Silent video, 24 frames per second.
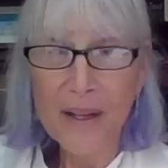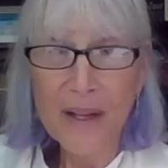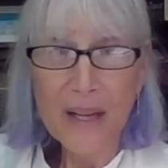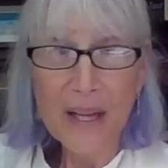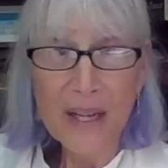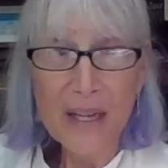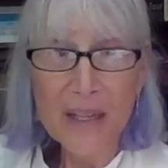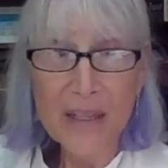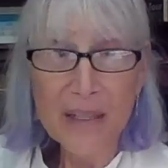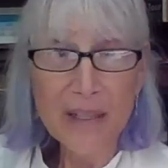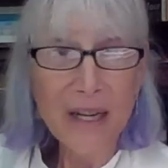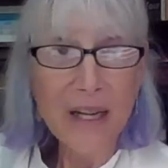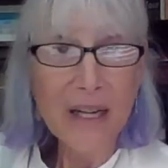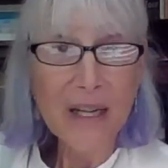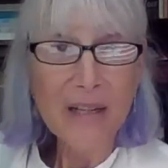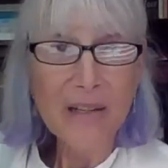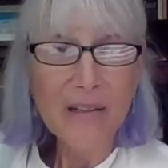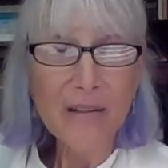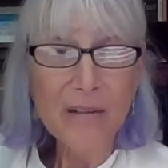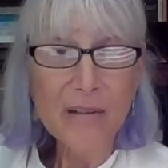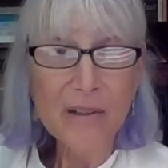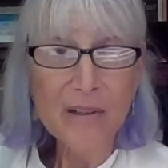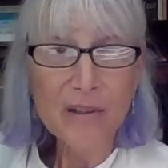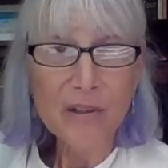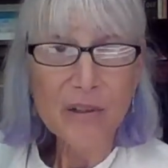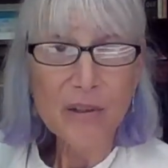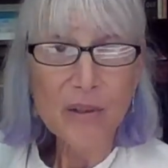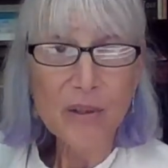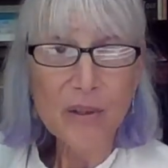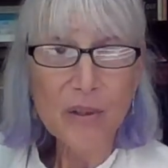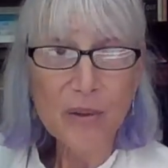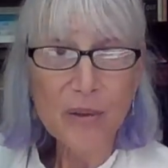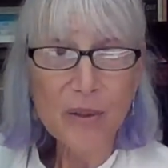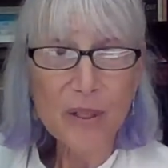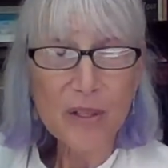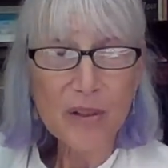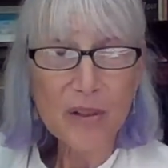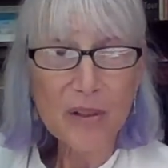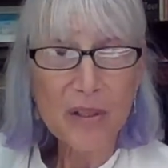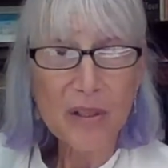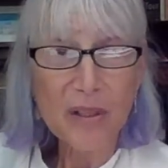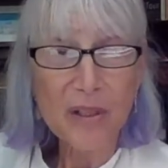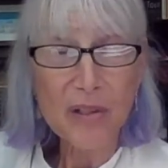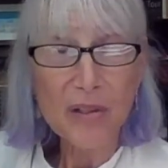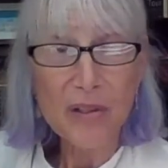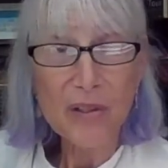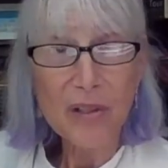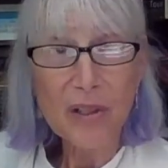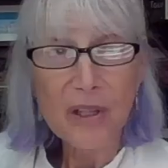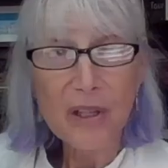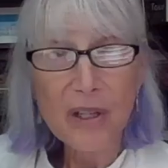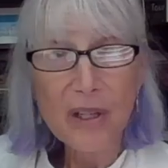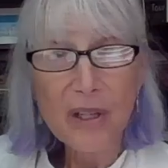and neither is your nutritionist.